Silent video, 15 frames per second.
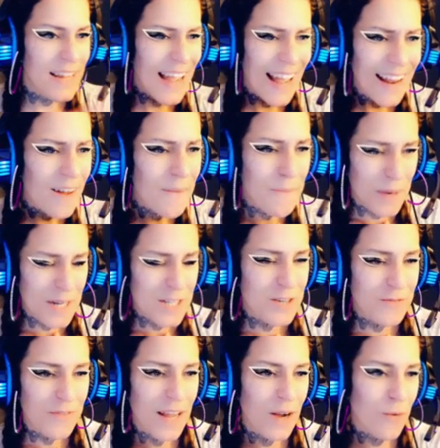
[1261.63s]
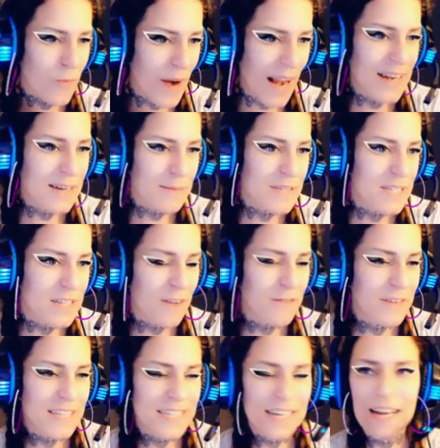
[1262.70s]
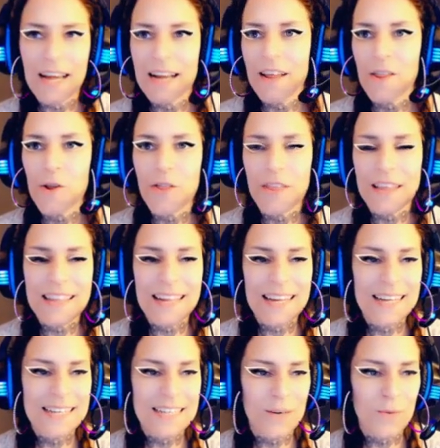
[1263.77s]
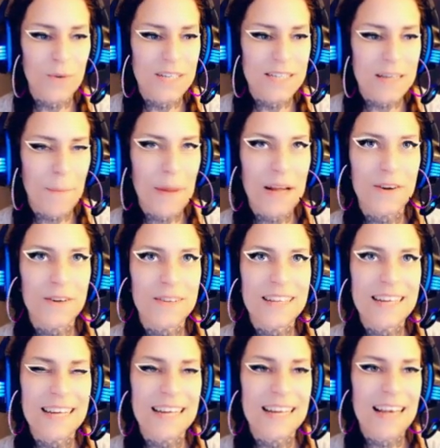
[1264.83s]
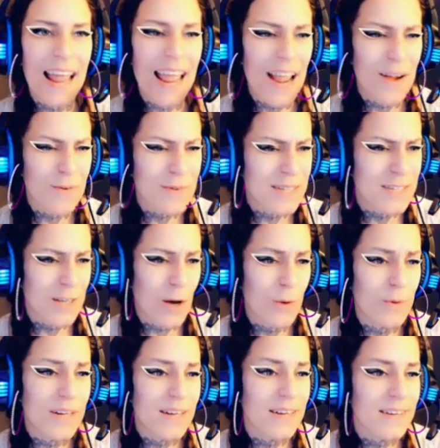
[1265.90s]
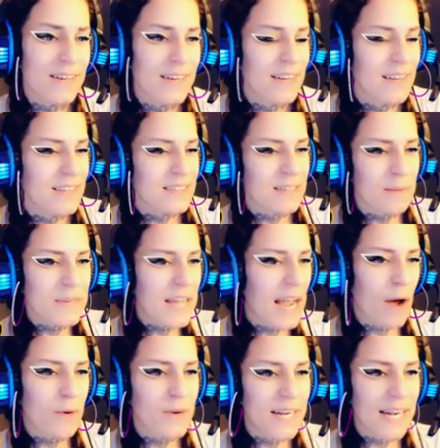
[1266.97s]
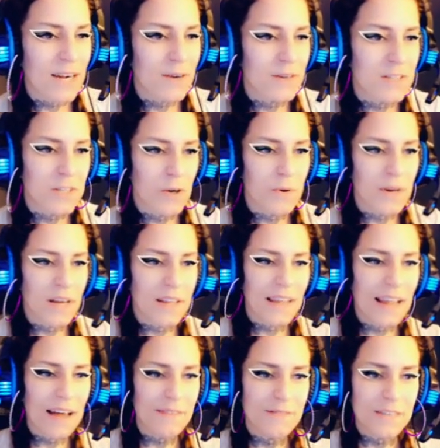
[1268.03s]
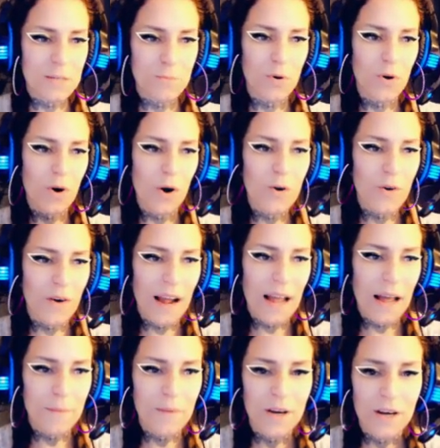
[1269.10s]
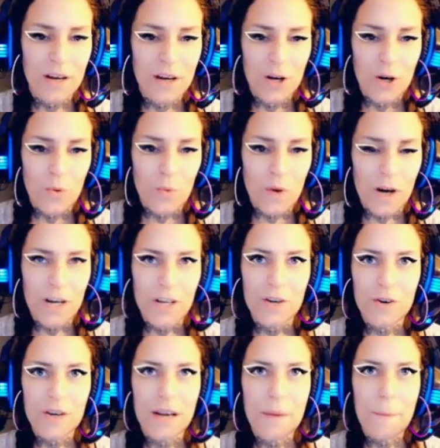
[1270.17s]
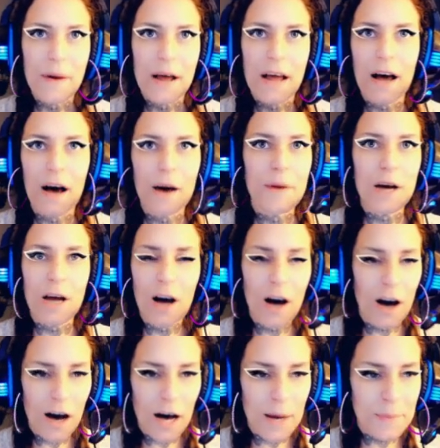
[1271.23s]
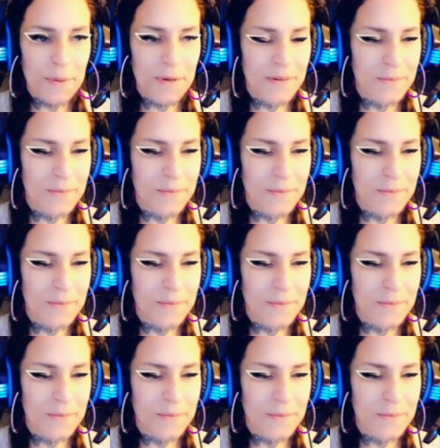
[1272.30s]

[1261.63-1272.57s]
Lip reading: He had a bunch of like random stuff he did. Another thing that he did was apparently in Arizona, some town in Arizona, they have this program where you can become a cop